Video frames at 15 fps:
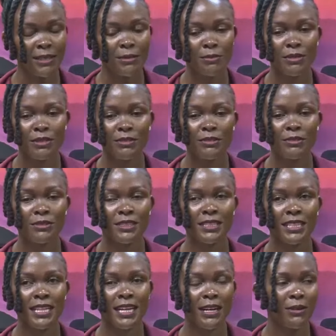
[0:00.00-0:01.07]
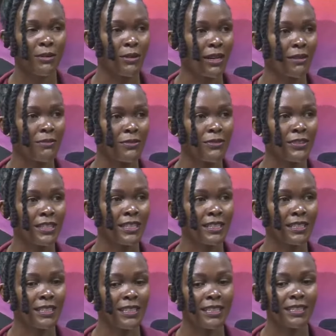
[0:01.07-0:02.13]
Because now I'm
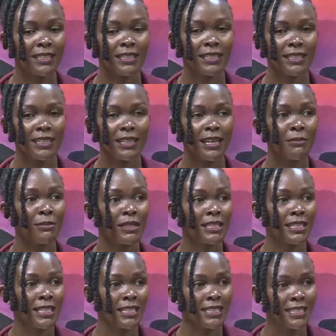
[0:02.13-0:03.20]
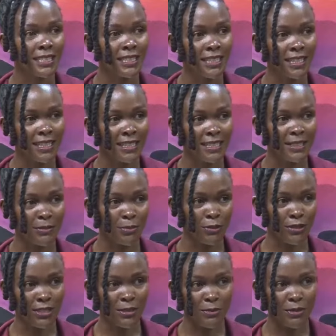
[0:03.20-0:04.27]
feeling like ameniachia
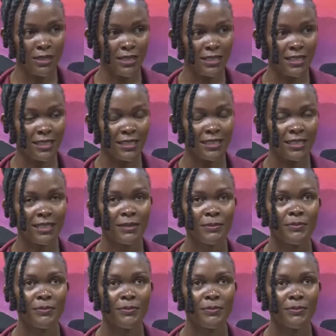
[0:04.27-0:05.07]
responsibilities,